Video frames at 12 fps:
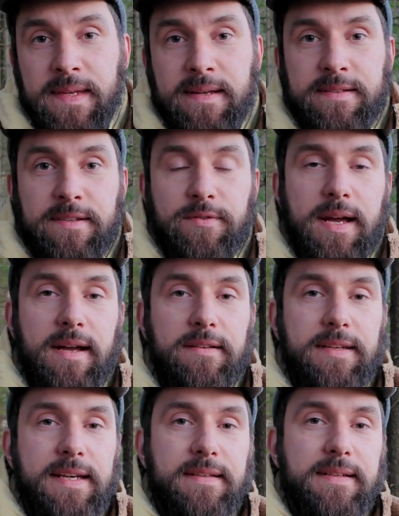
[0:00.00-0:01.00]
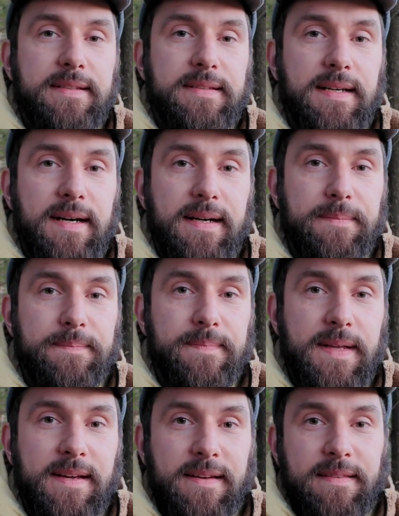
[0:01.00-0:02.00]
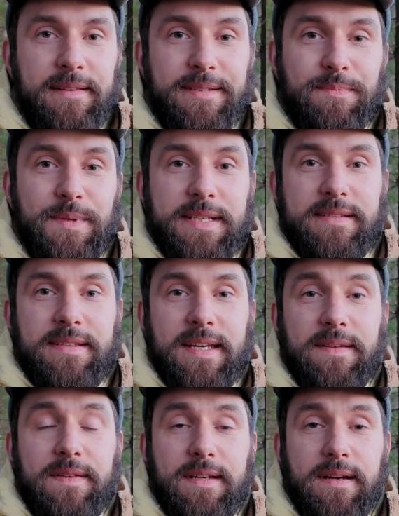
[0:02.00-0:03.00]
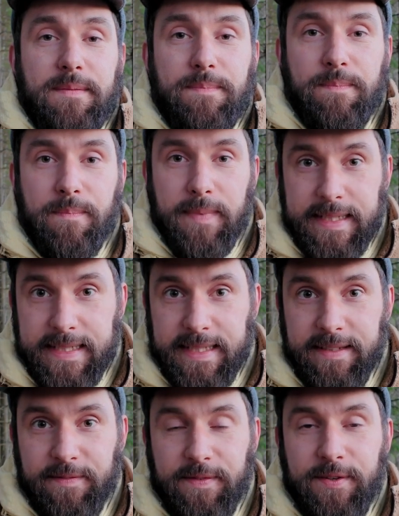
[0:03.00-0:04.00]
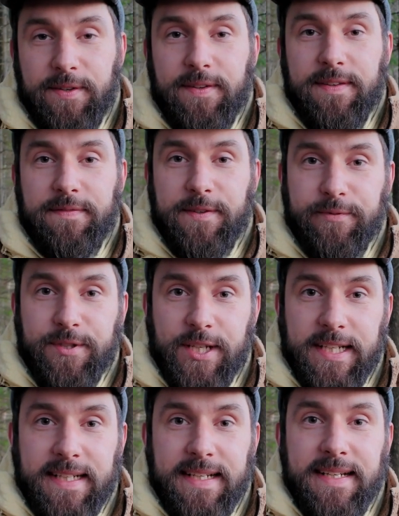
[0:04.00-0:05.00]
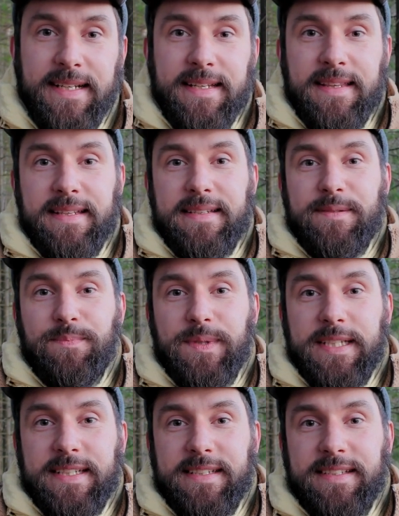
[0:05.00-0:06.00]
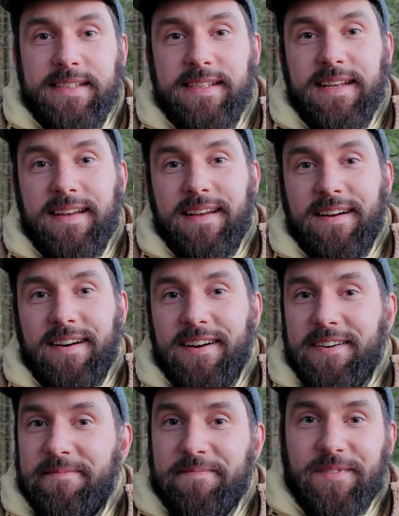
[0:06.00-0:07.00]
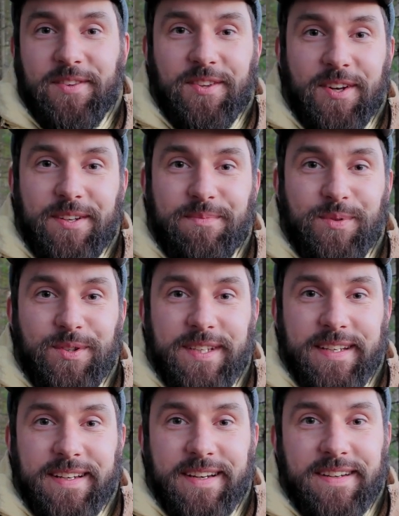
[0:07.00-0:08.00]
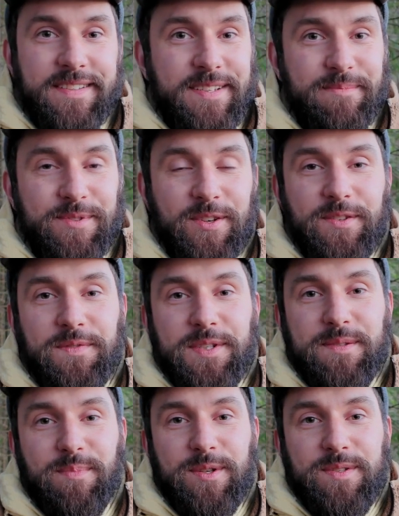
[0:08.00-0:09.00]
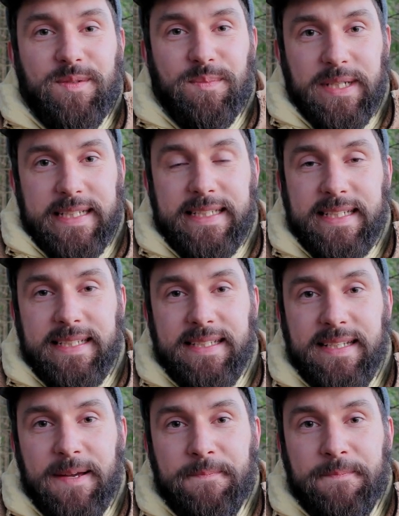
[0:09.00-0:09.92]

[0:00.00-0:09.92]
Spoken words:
So allocating time, this means saving up money for the future. This means not putting some sort of responsibilities